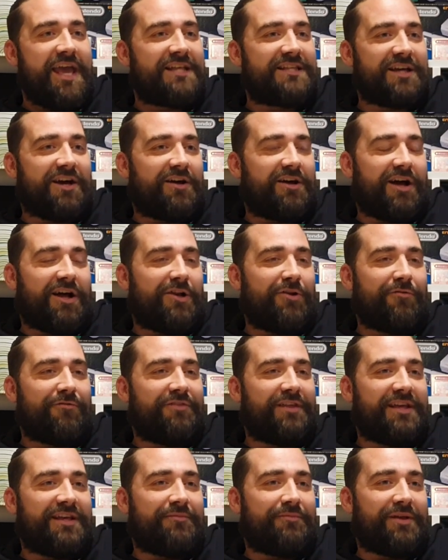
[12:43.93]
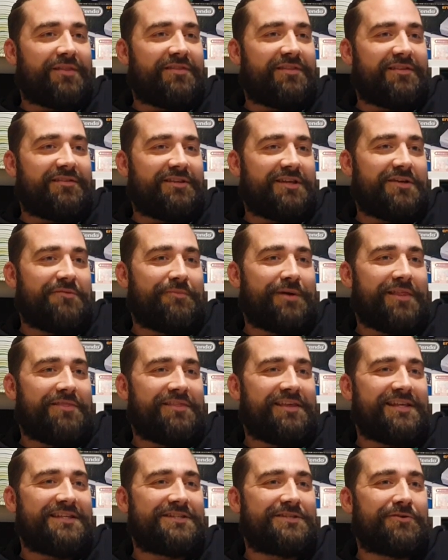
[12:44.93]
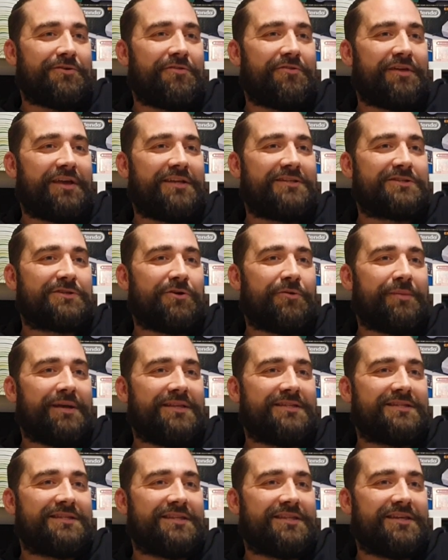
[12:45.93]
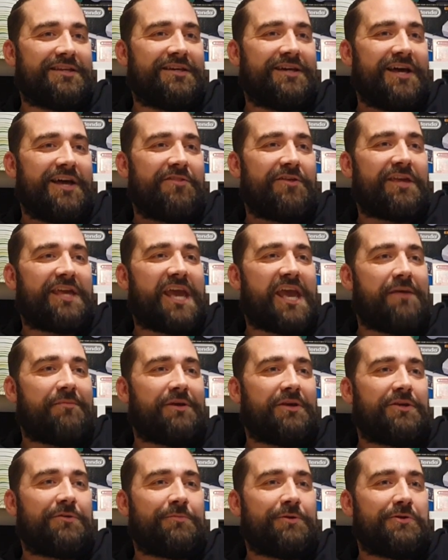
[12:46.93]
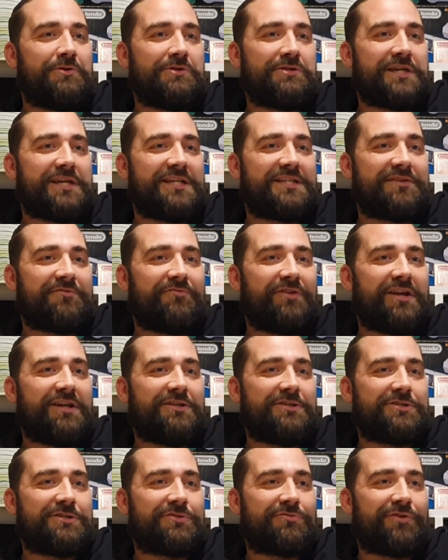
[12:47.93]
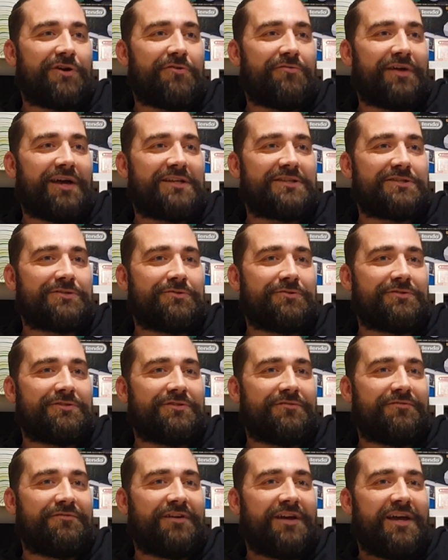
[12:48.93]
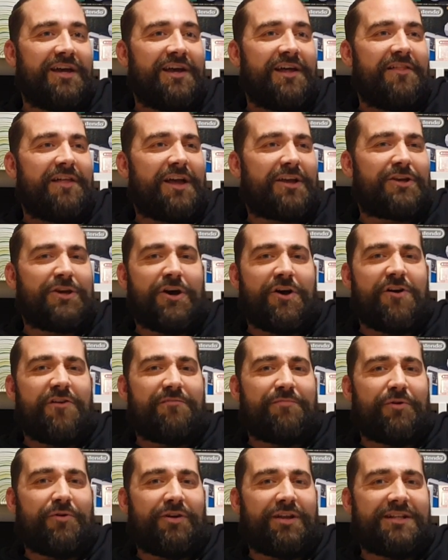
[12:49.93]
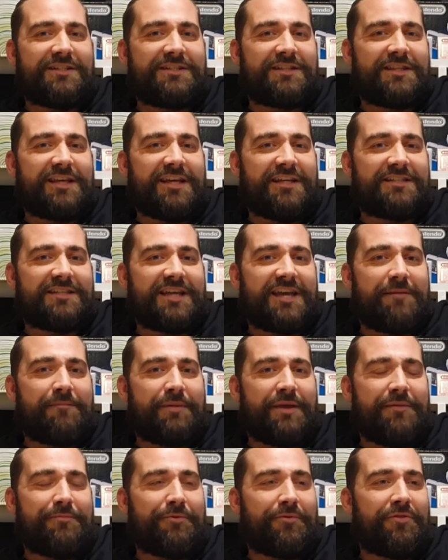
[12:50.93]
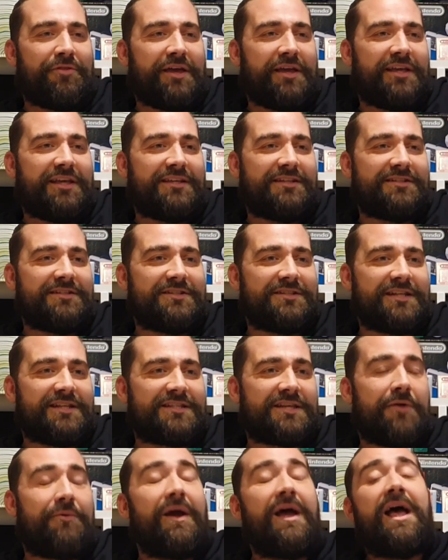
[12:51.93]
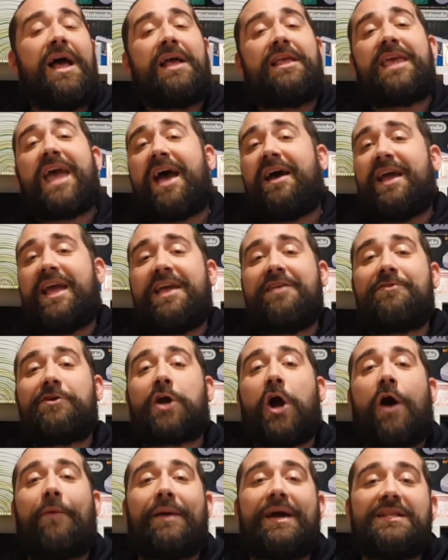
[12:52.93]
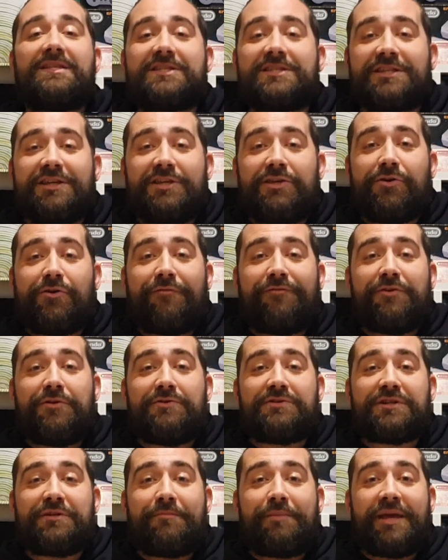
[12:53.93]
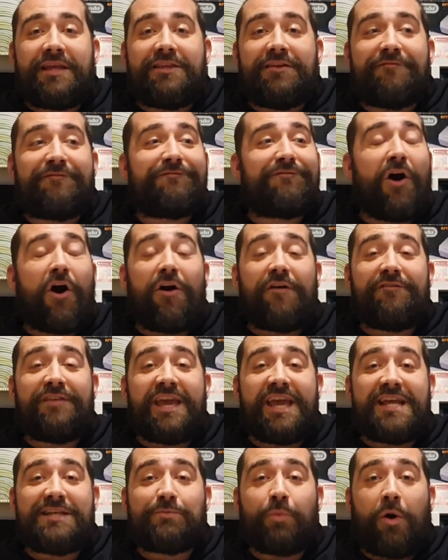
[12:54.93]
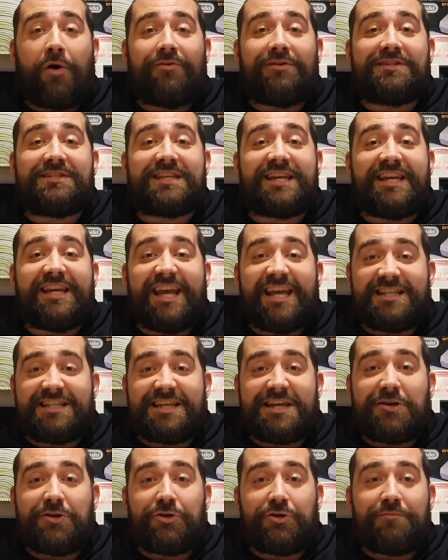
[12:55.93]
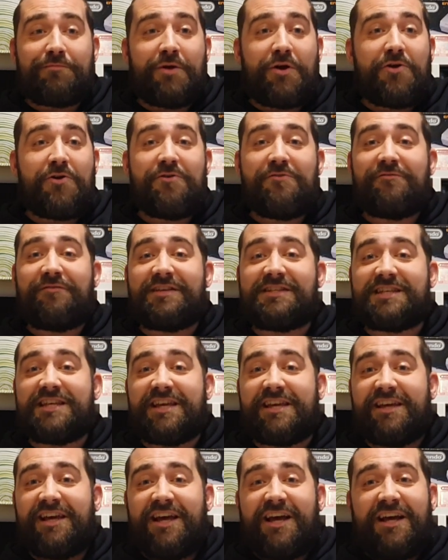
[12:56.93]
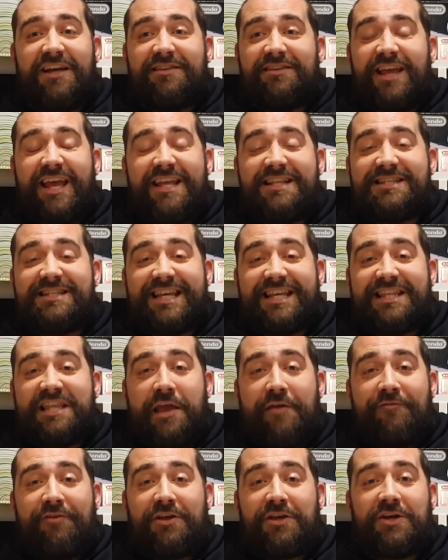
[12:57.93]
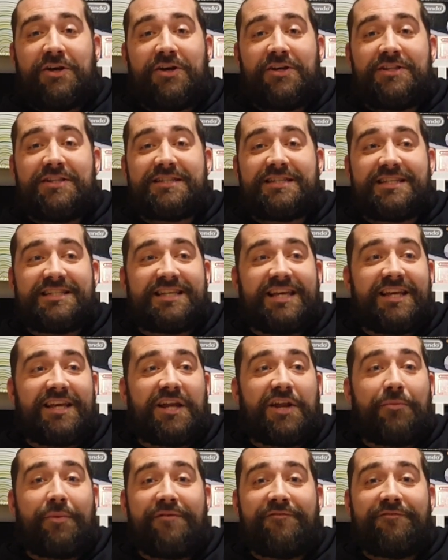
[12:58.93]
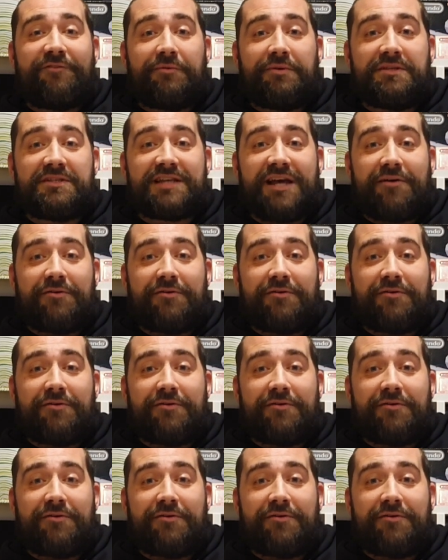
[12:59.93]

I love it when these sort of things come into the gaming community, because it really does throw that sort of that curveball into things and get people thinking, doesn't it? So yeah, in the comments, your views and opinion. 5 years warranty, is it a good move? Is it insignificant? Is it going to influence how